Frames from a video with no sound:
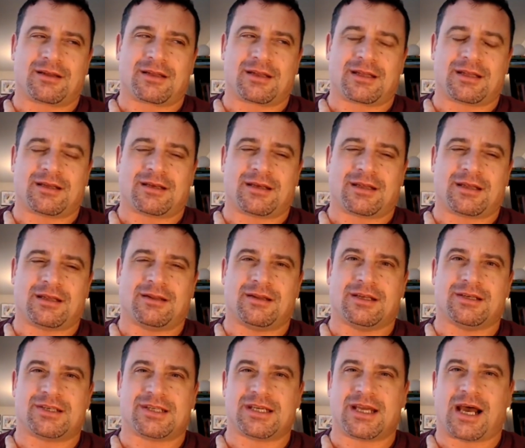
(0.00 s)

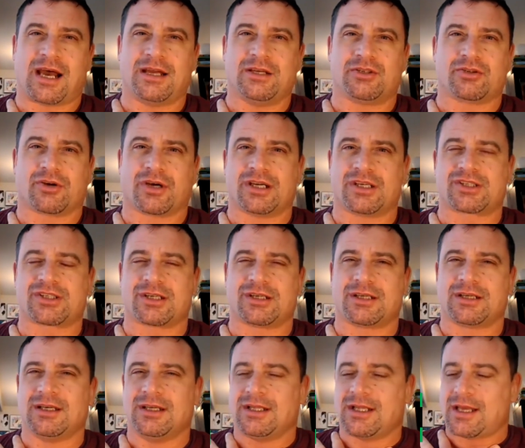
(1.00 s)
dehydration
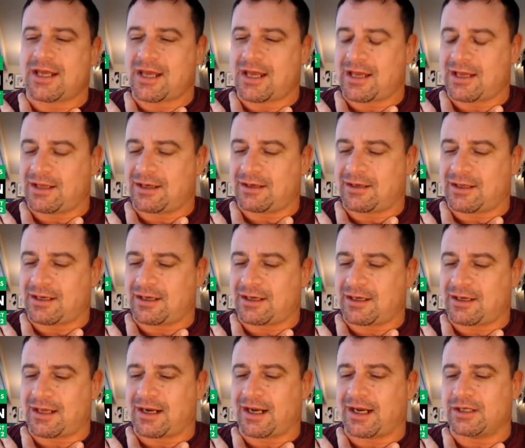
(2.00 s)
and
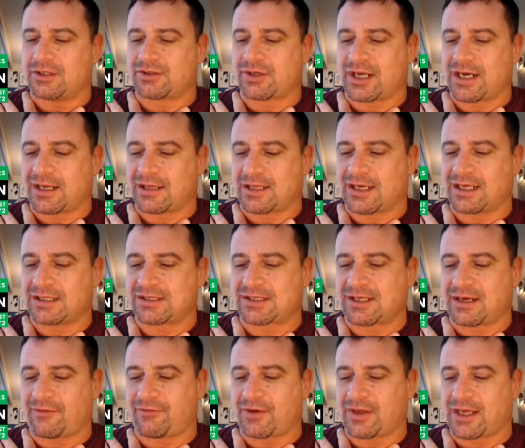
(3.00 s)
hydrating
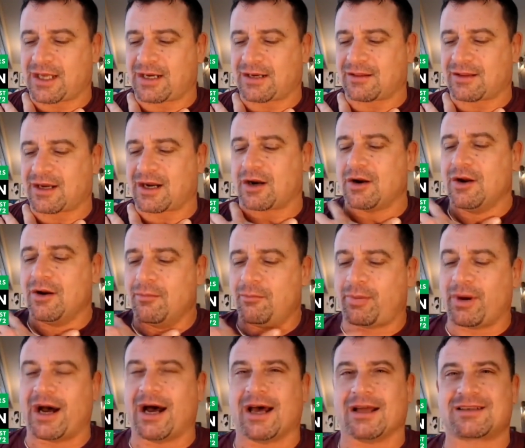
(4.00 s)
that stuff and getting there.
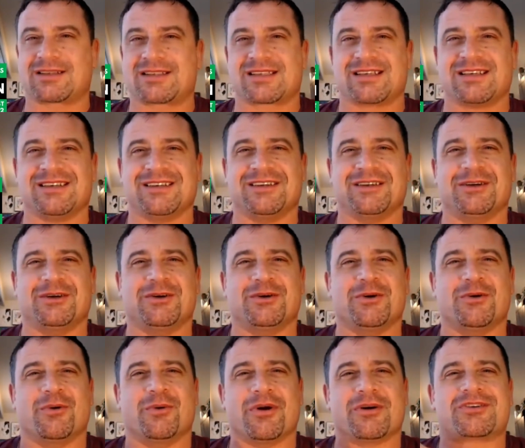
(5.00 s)
But
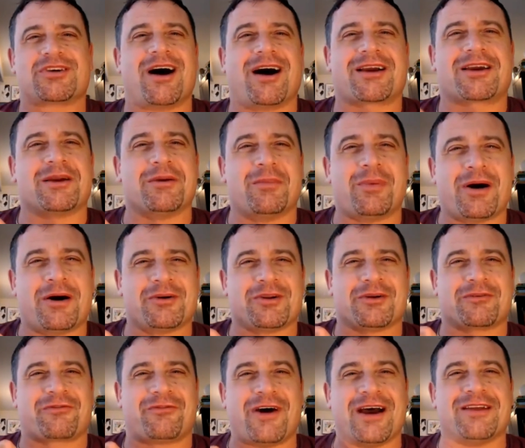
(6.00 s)
we're talking
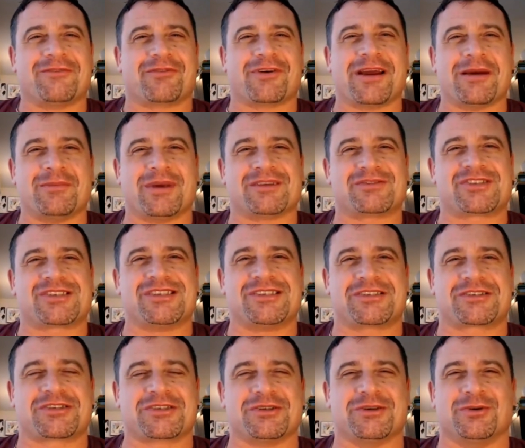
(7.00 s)
about your fight for
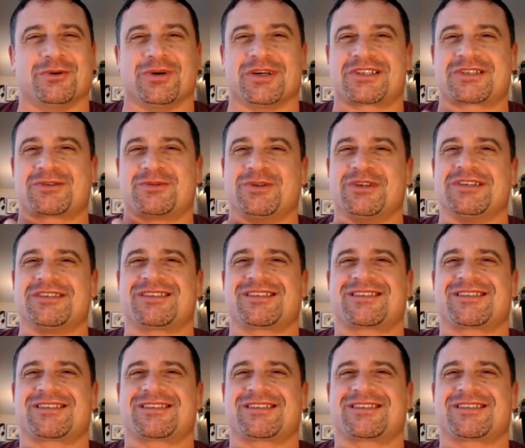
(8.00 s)
MFC2, which was